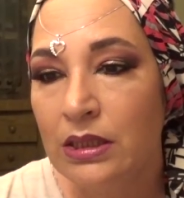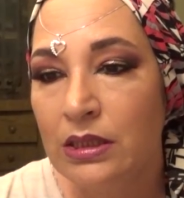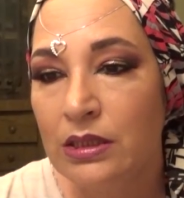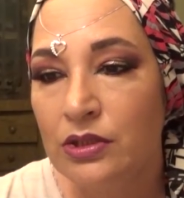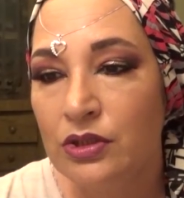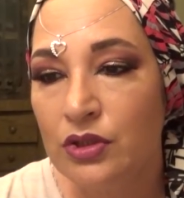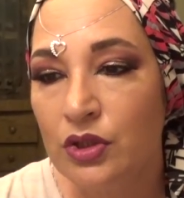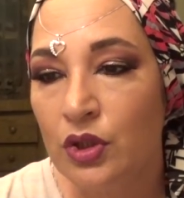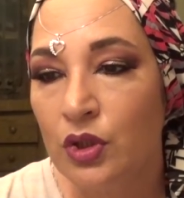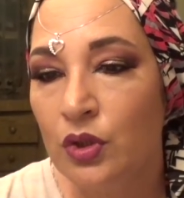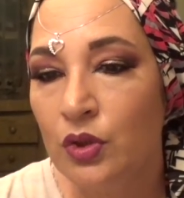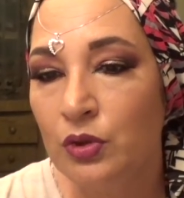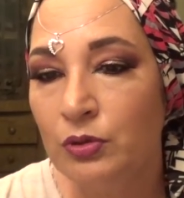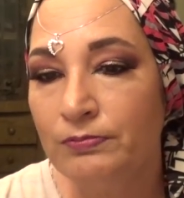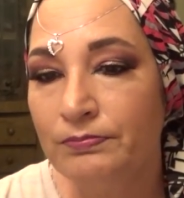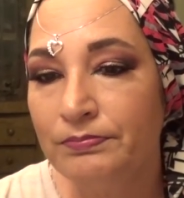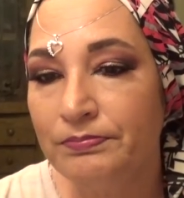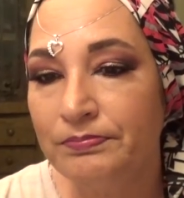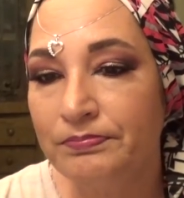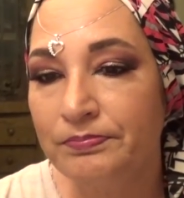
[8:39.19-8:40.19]

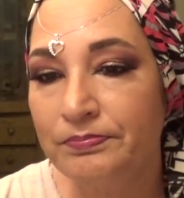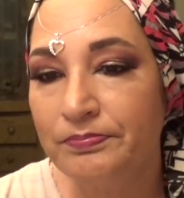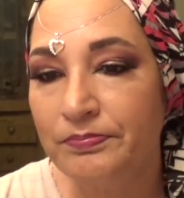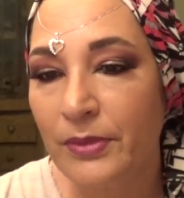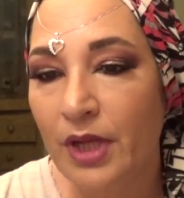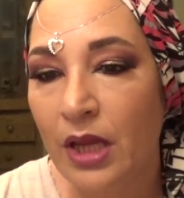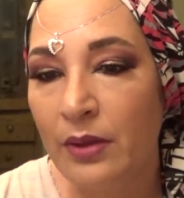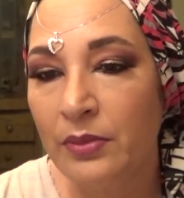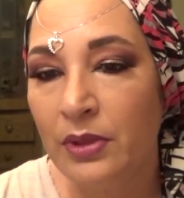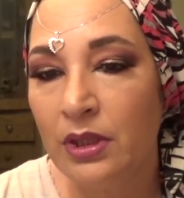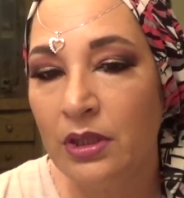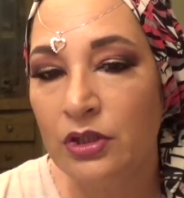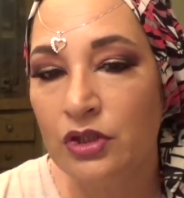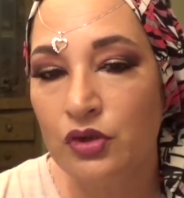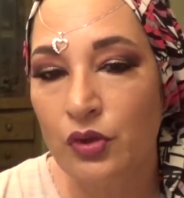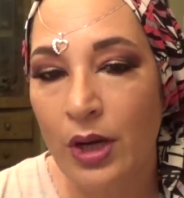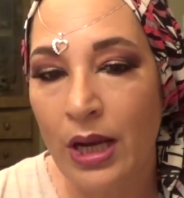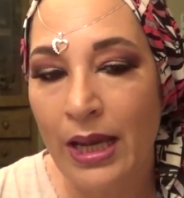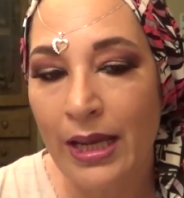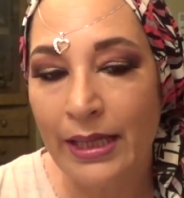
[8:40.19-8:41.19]
So I'm going to
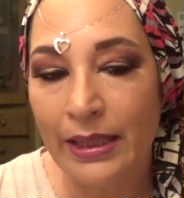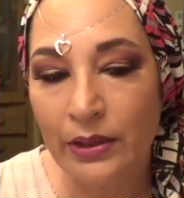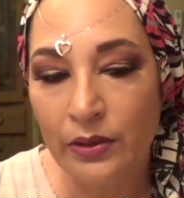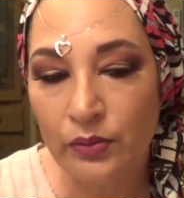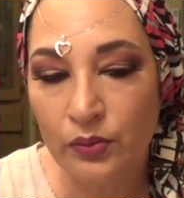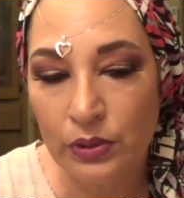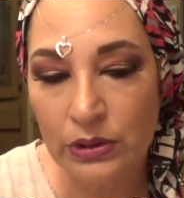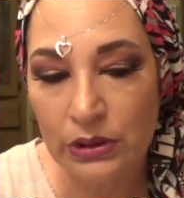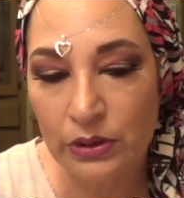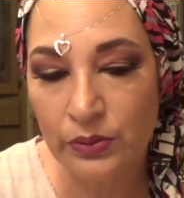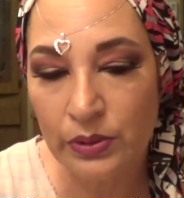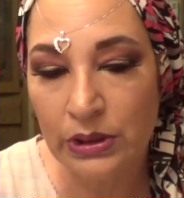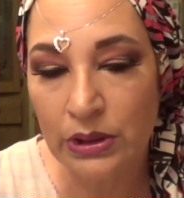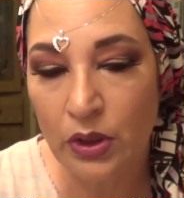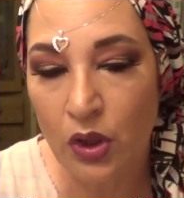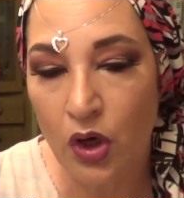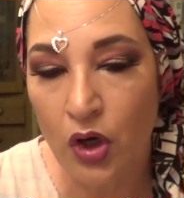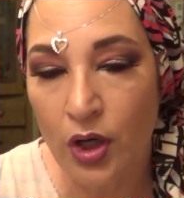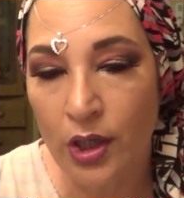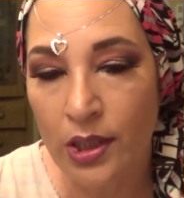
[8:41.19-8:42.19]
try really, really
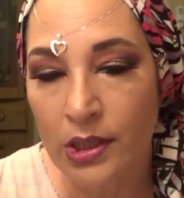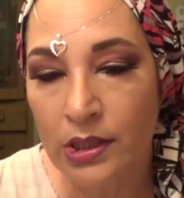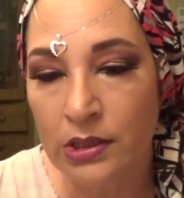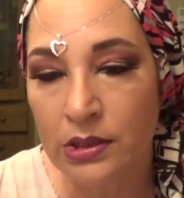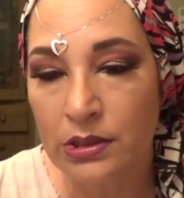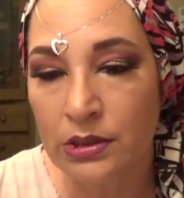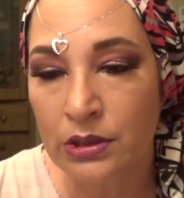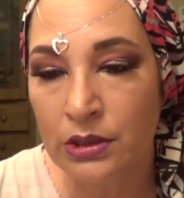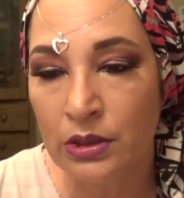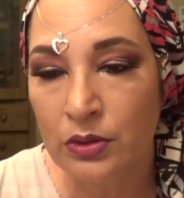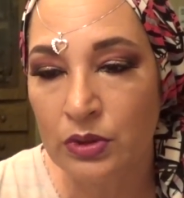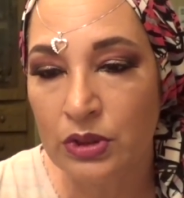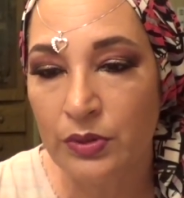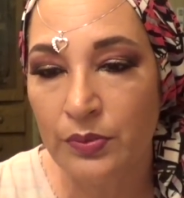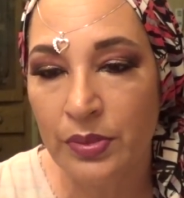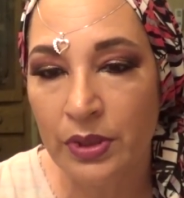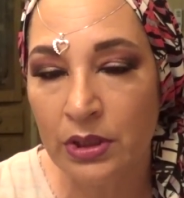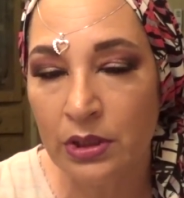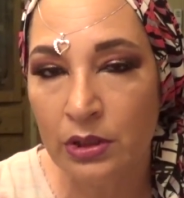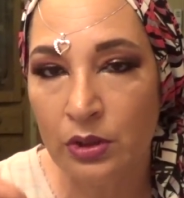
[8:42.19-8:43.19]
hard, you know, to
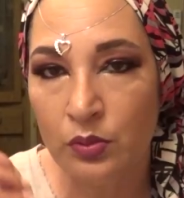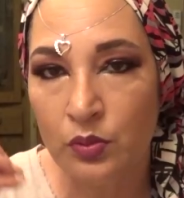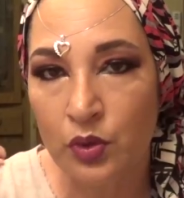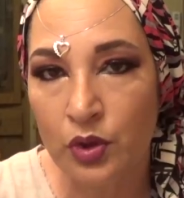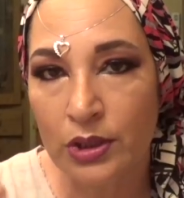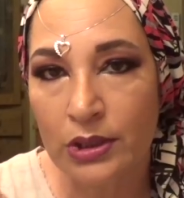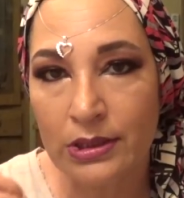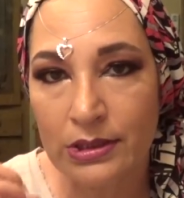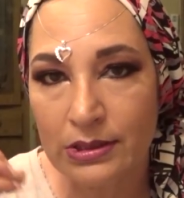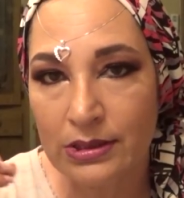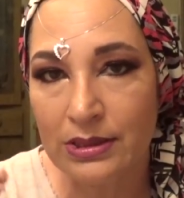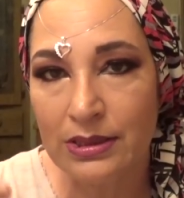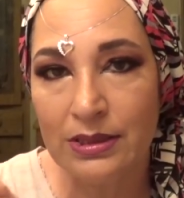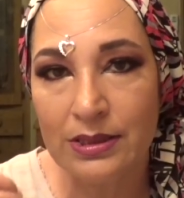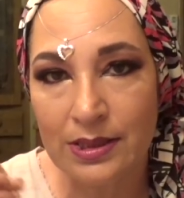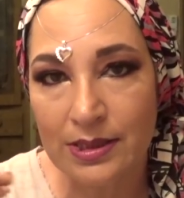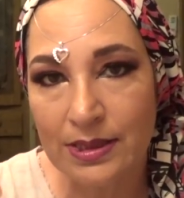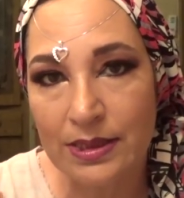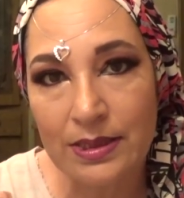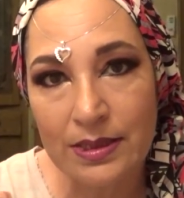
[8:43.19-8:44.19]
be a little more
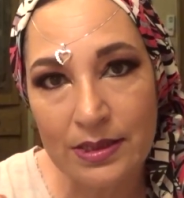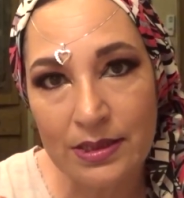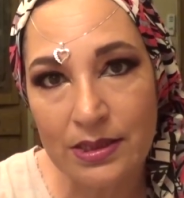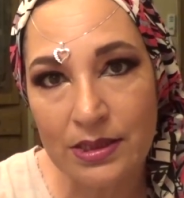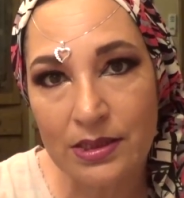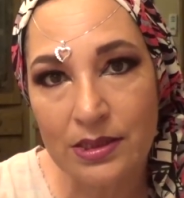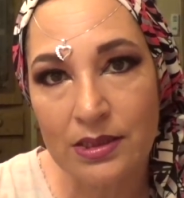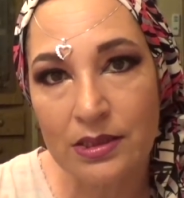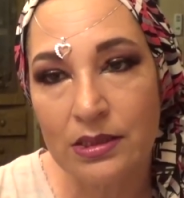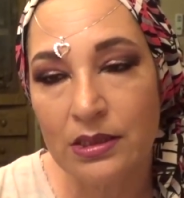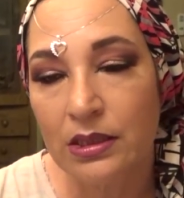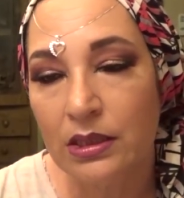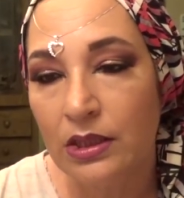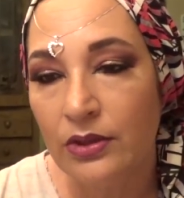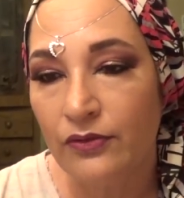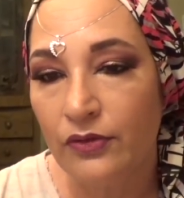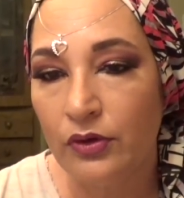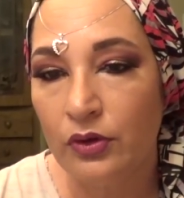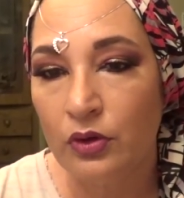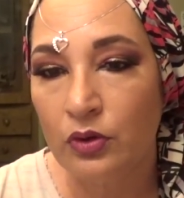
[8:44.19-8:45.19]
consistent
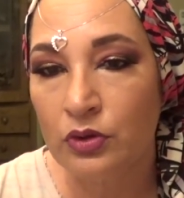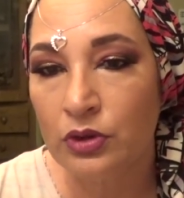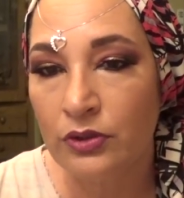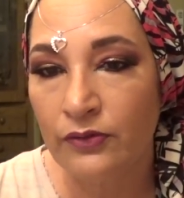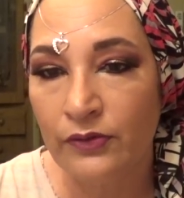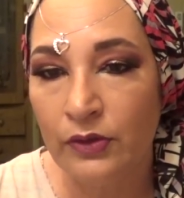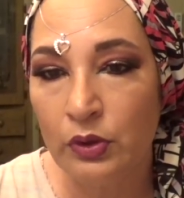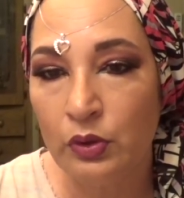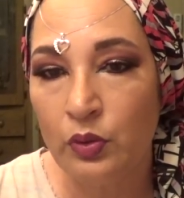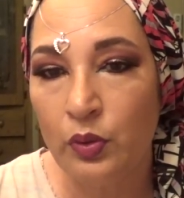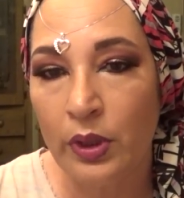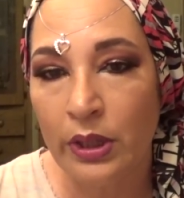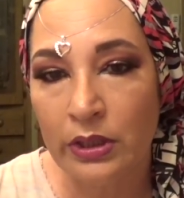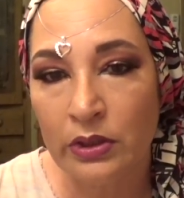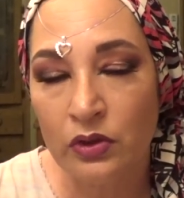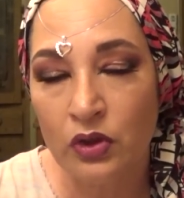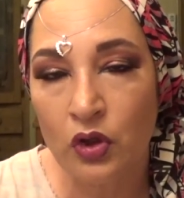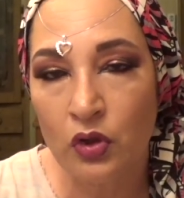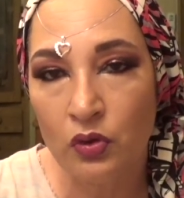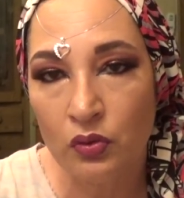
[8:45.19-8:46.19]
for those of you who I
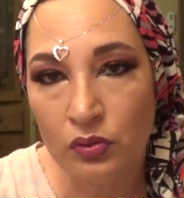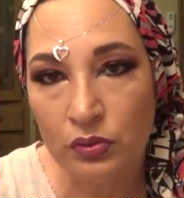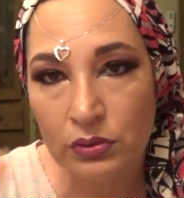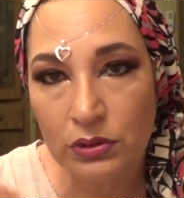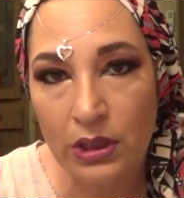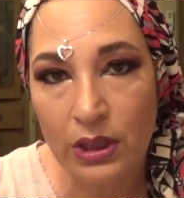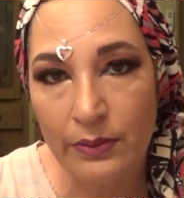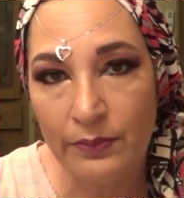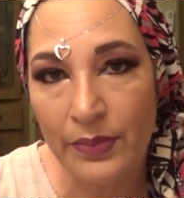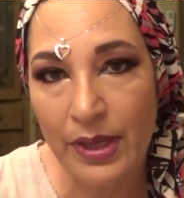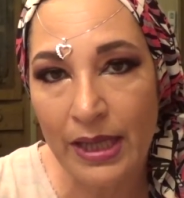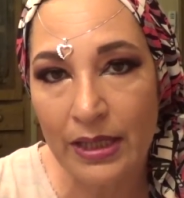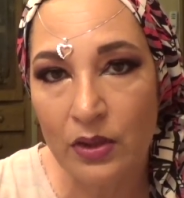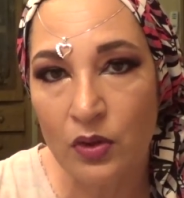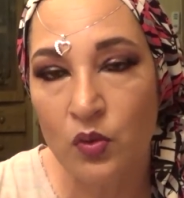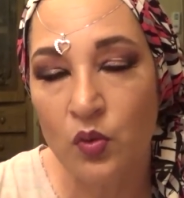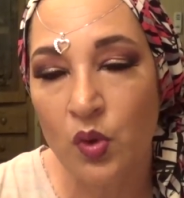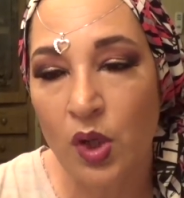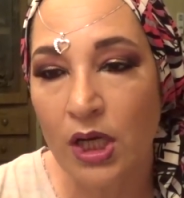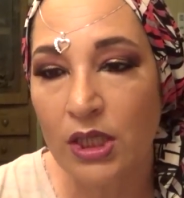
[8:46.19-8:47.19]
know come back
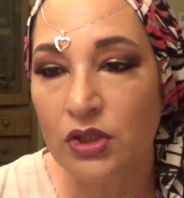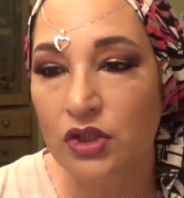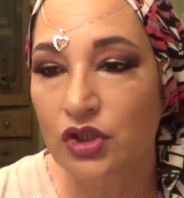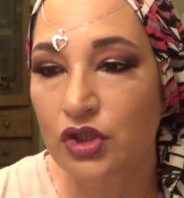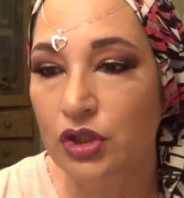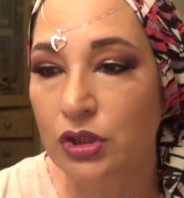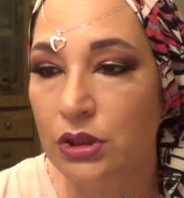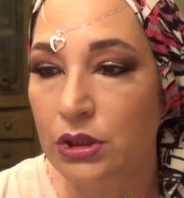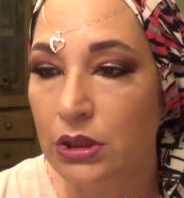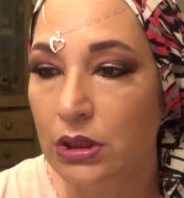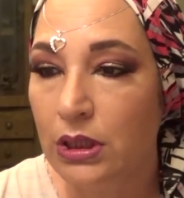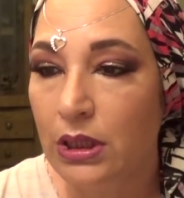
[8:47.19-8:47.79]
and watch.